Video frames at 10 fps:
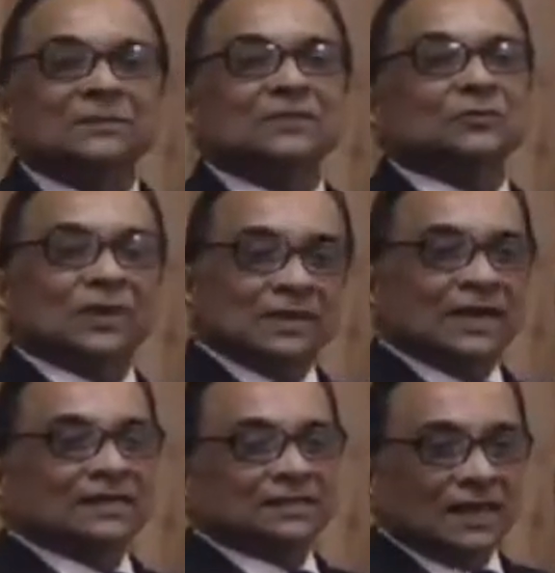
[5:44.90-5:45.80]
means one
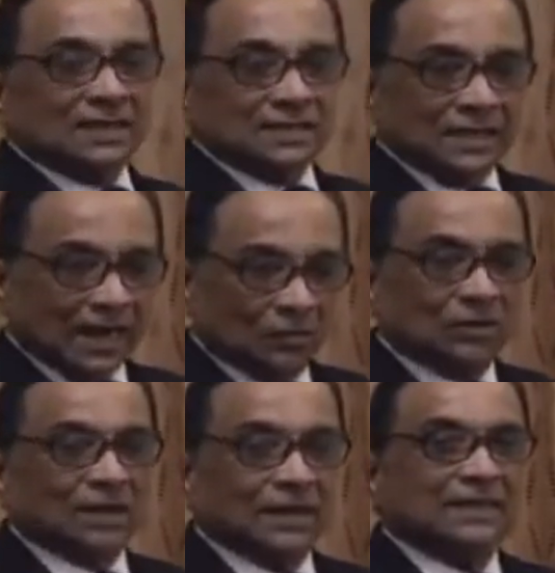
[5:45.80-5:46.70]
that starch is diluted,
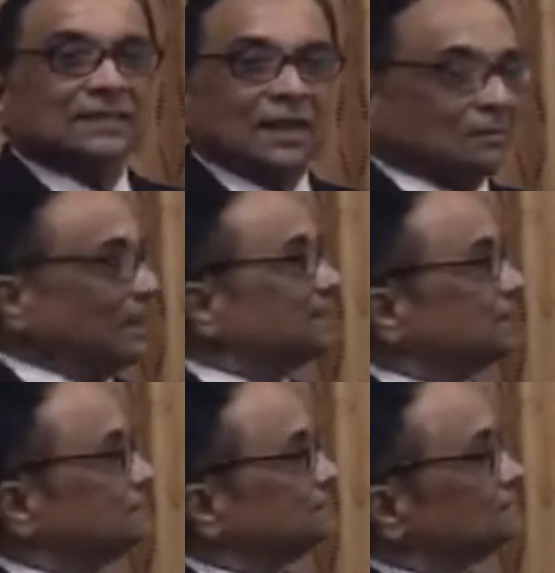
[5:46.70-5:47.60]
that is called
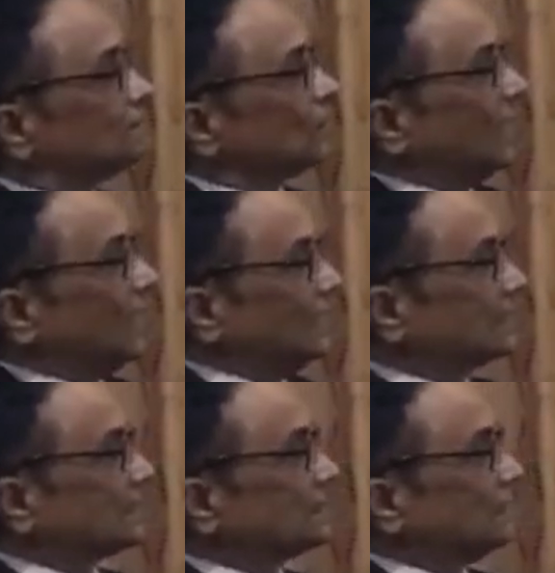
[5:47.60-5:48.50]
mass,
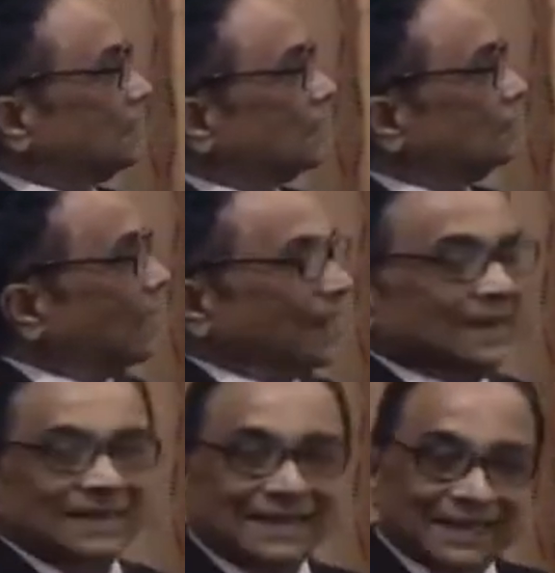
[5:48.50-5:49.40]
is
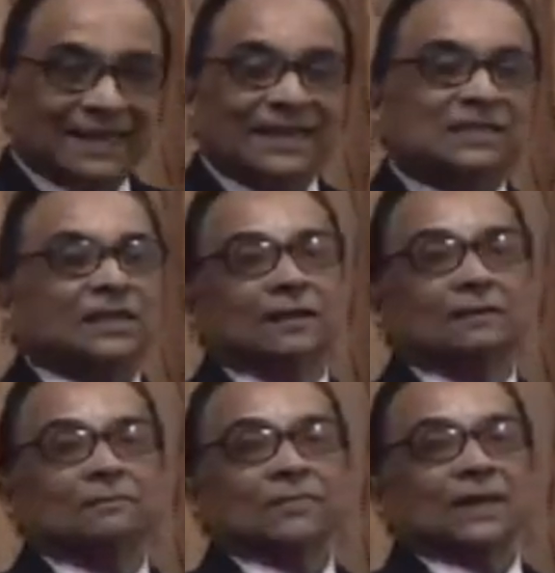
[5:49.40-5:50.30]
by degradation.
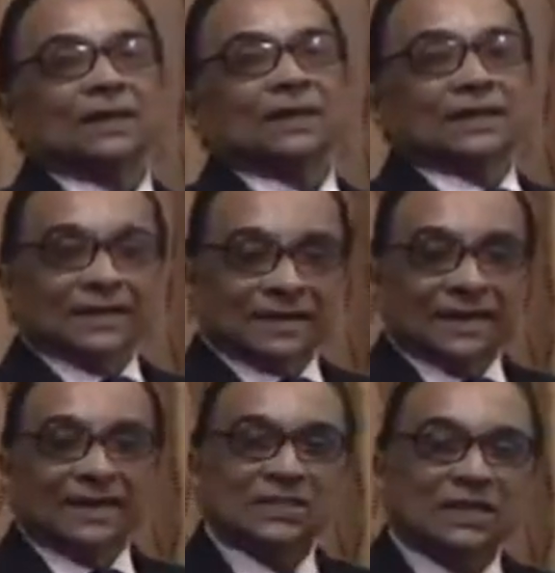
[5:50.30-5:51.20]

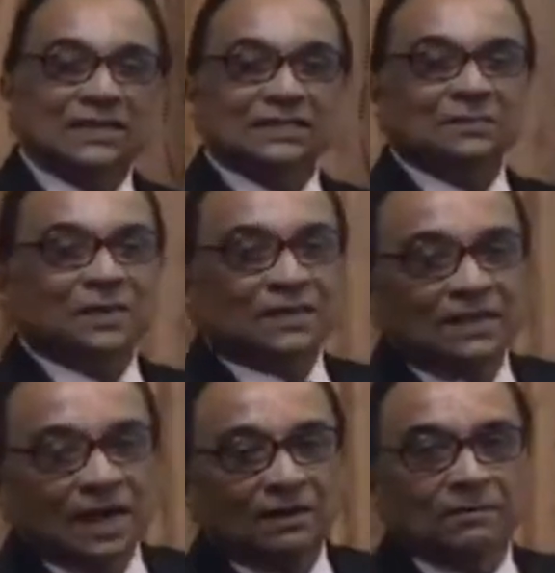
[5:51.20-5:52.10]
Degradation is the method
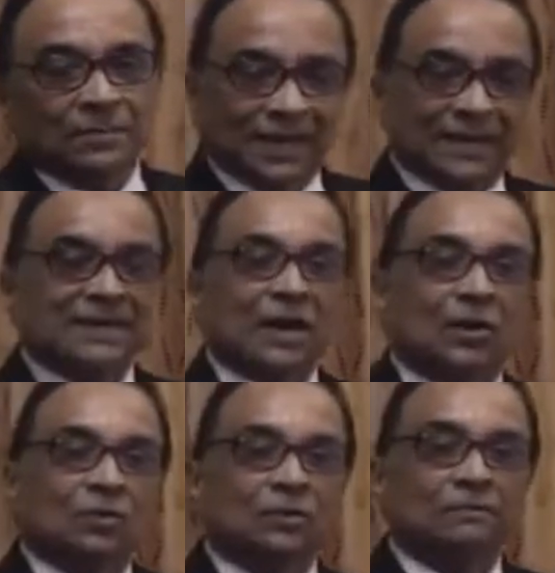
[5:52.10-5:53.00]
of breaking
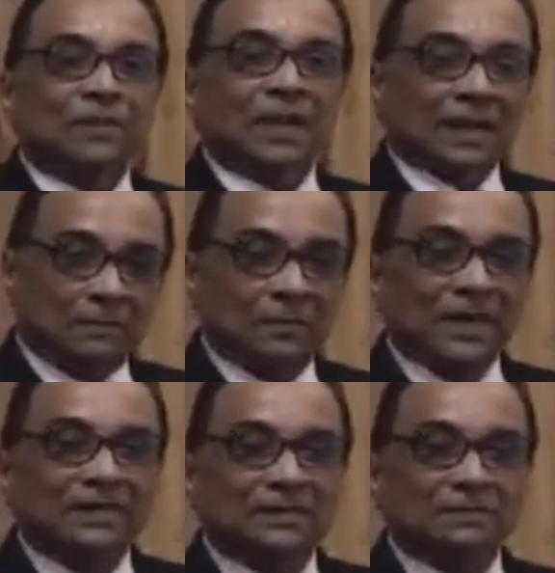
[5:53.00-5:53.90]
down
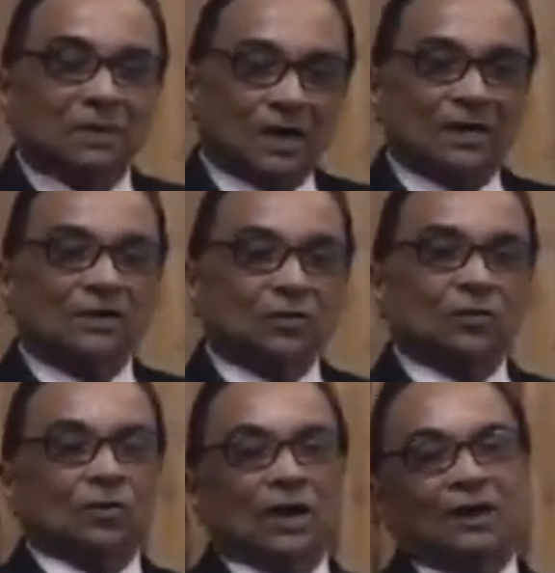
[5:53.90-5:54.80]
complex
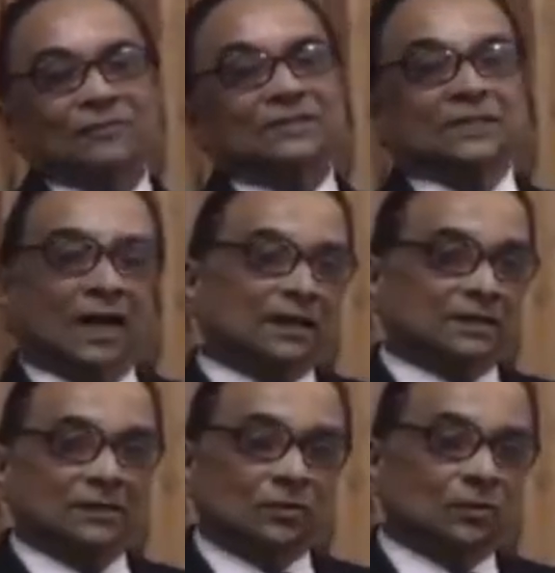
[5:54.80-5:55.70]
molecule of starch
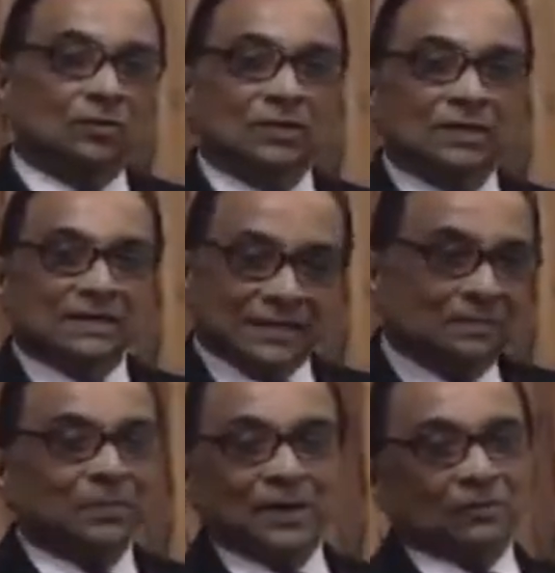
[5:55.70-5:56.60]
into
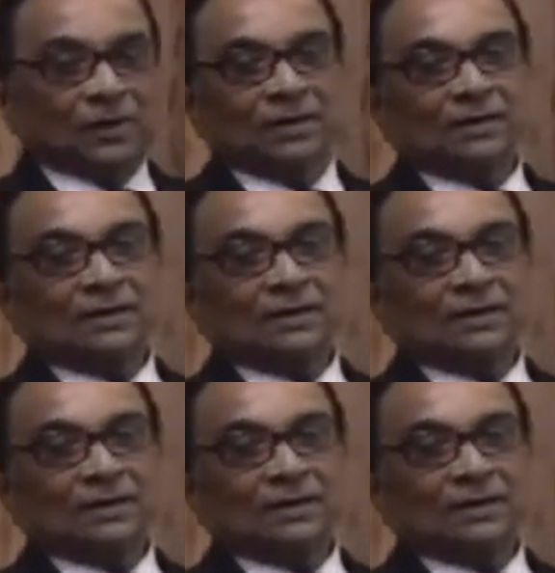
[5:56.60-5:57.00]
simpler one,